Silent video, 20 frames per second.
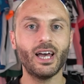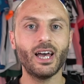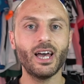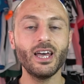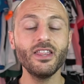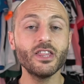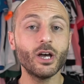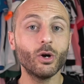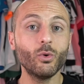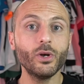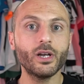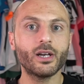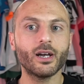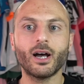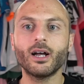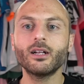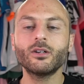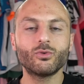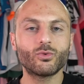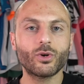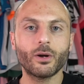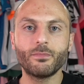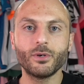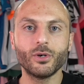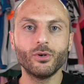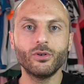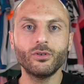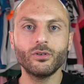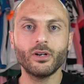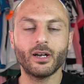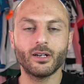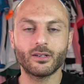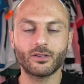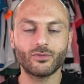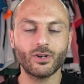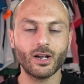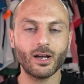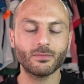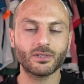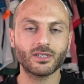And then we got Rabiot and
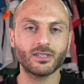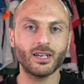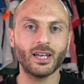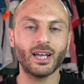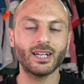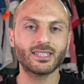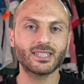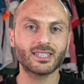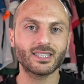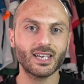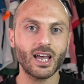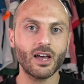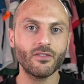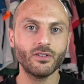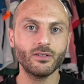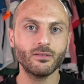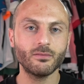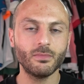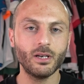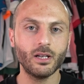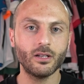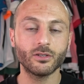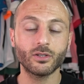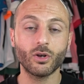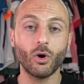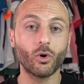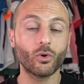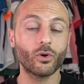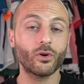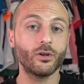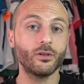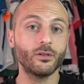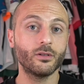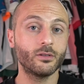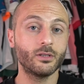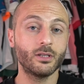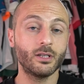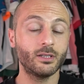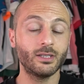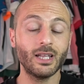Ramsey at 7 million. Or
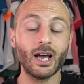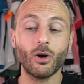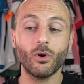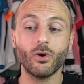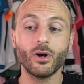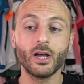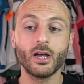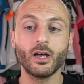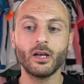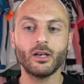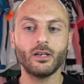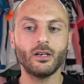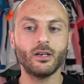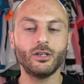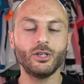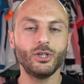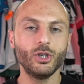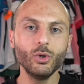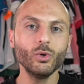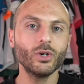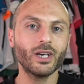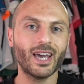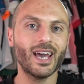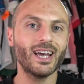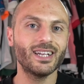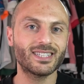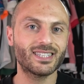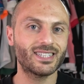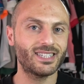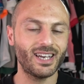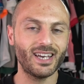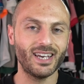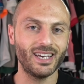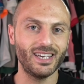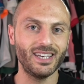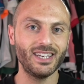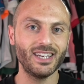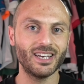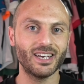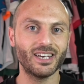now you can't
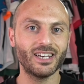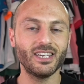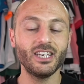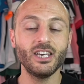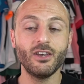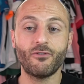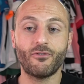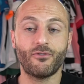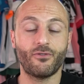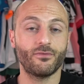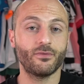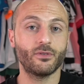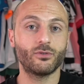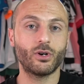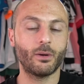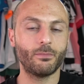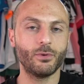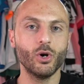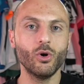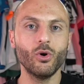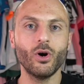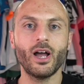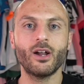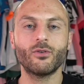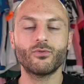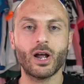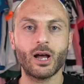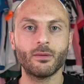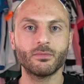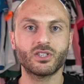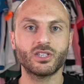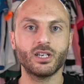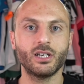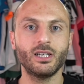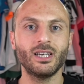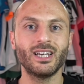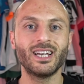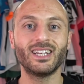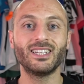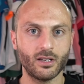say if Rabiot and
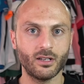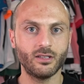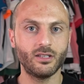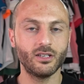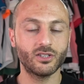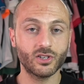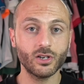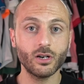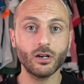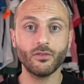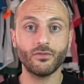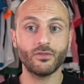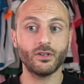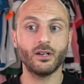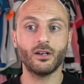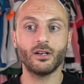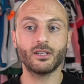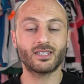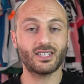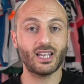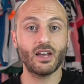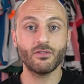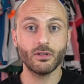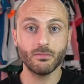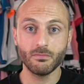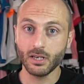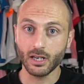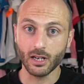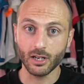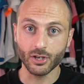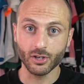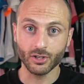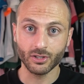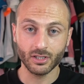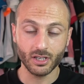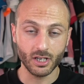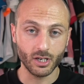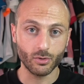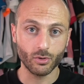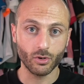Ramsey deserve 7 million
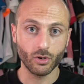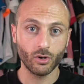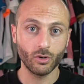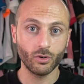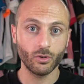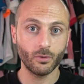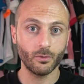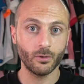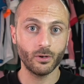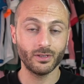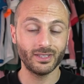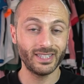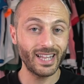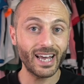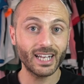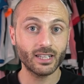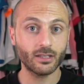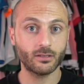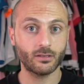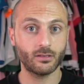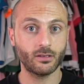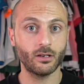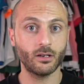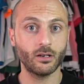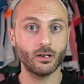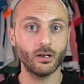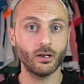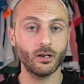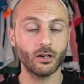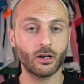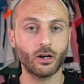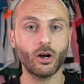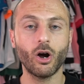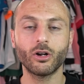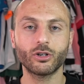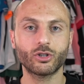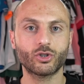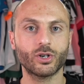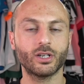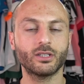euro net
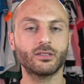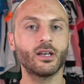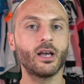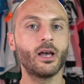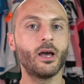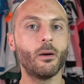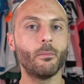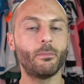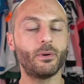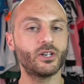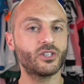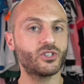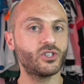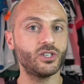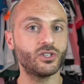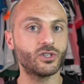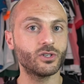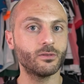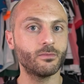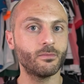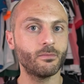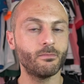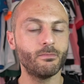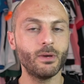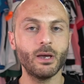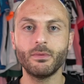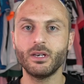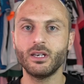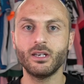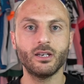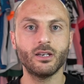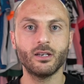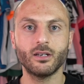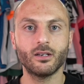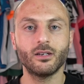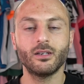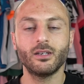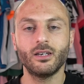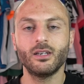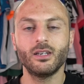contract per season. Maybe
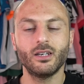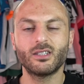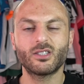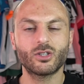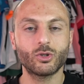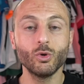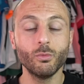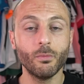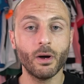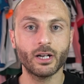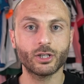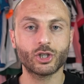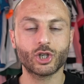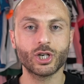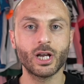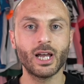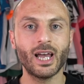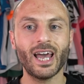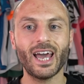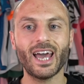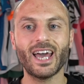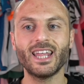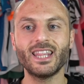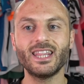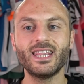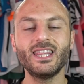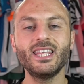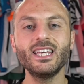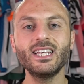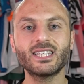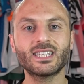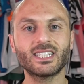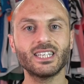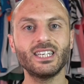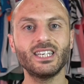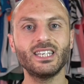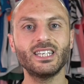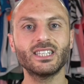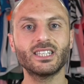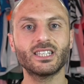it's too much, and this
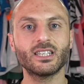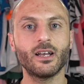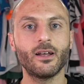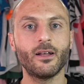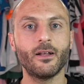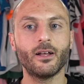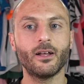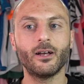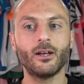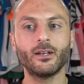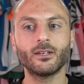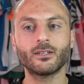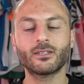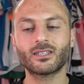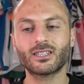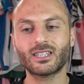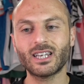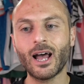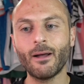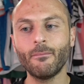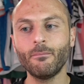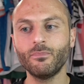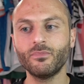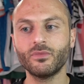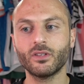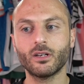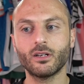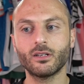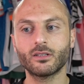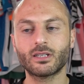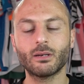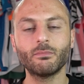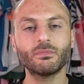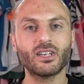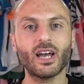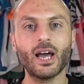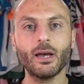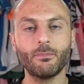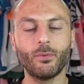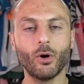is some
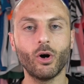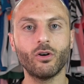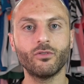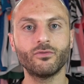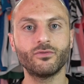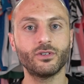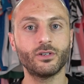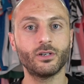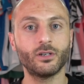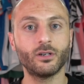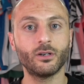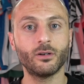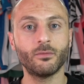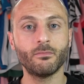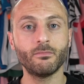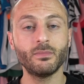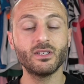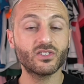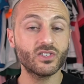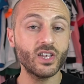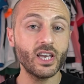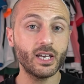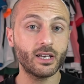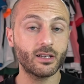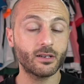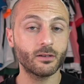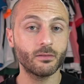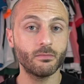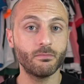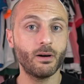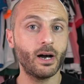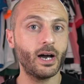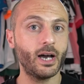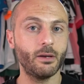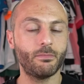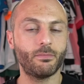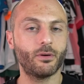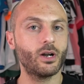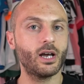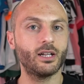type of mistake
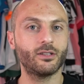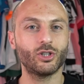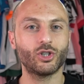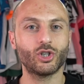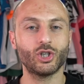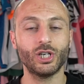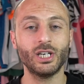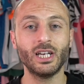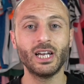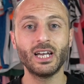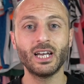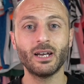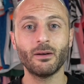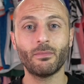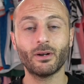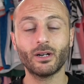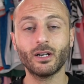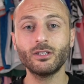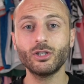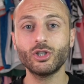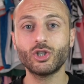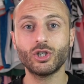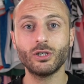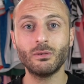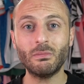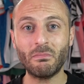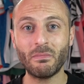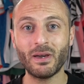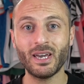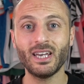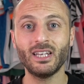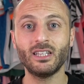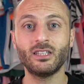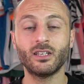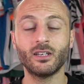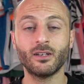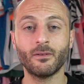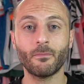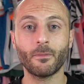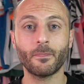by Paratici. Paratici made
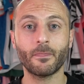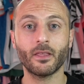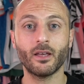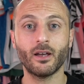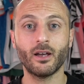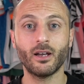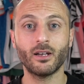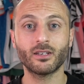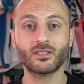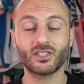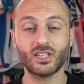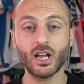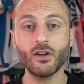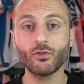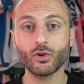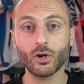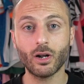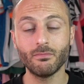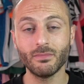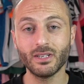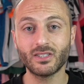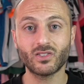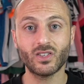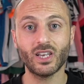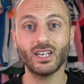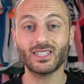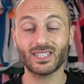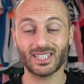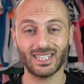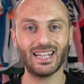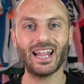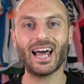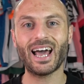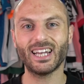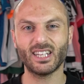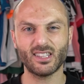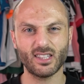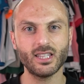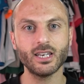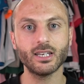several mistakes
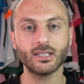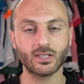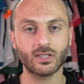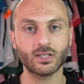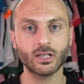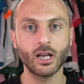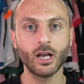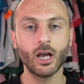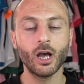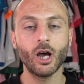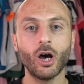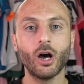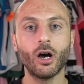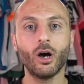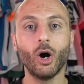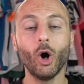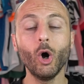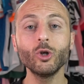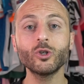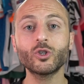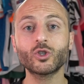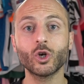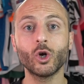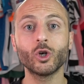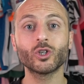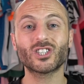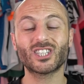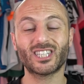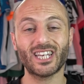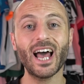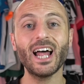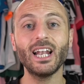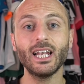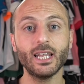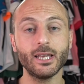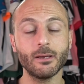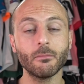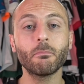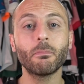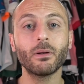like this. Also
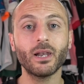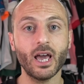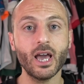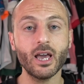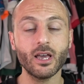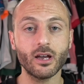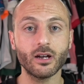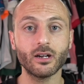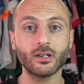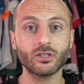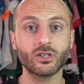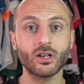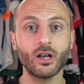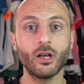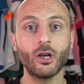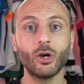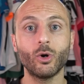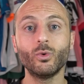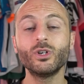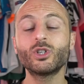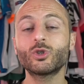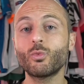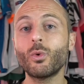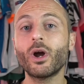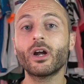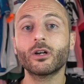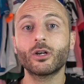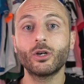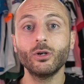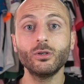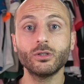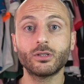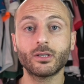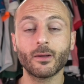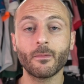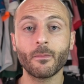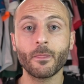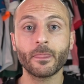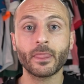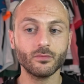selling players which were good,
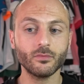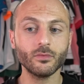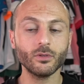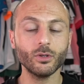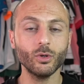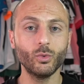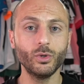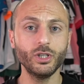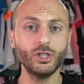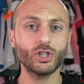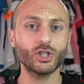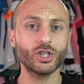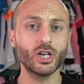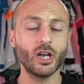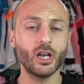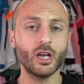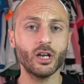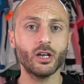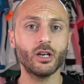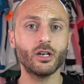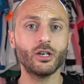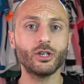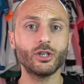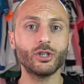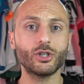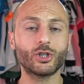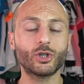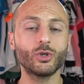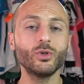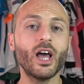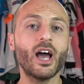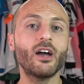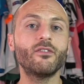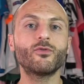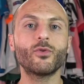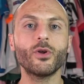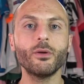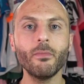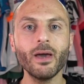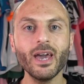which should
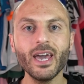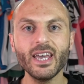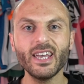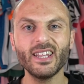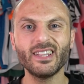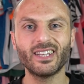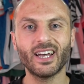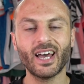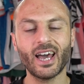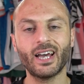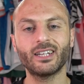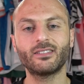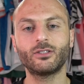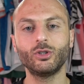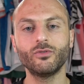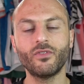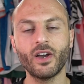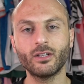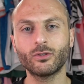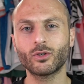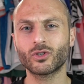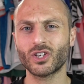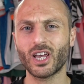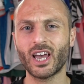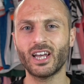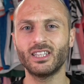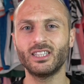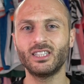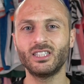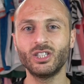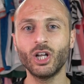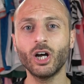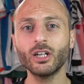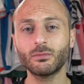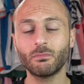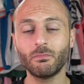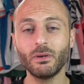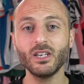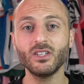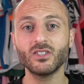have remained at Juventus and
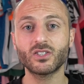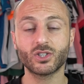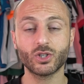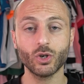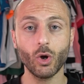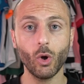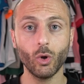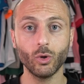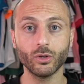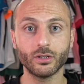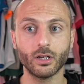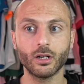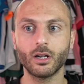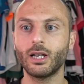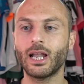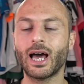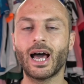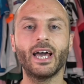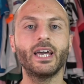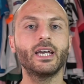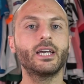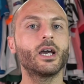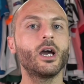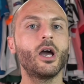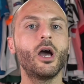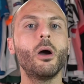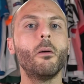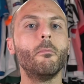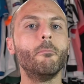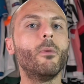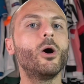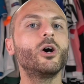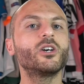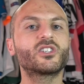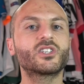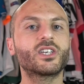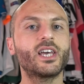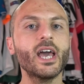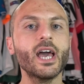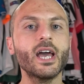not been sold, like
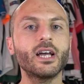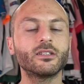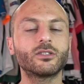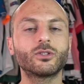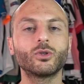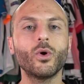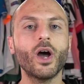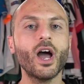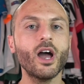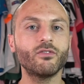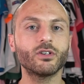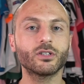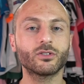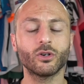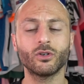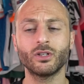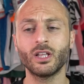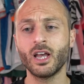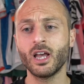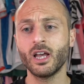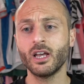Moise Kean to Everton.